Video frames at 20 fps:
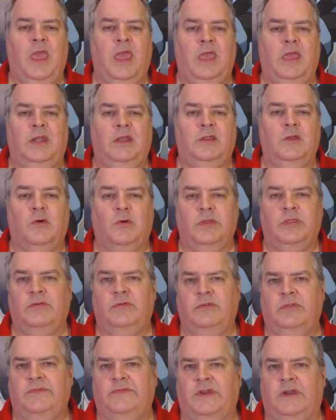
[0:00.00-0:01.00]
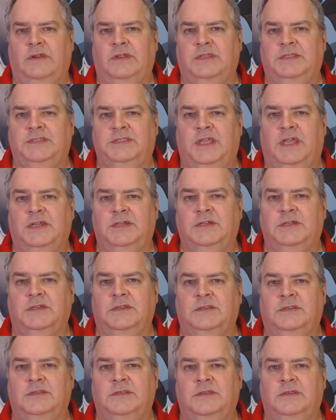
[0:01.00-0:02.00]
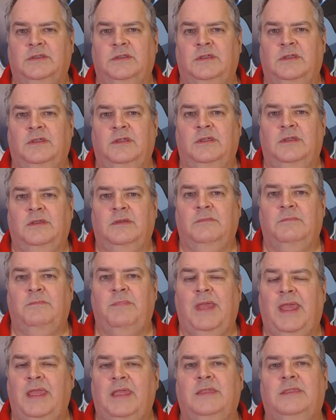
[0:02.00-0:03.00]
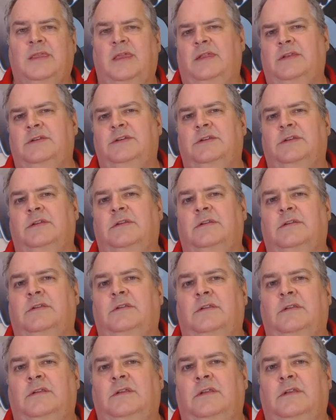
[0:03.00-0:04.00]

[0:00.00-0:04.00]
and in going through the various sections, pay attention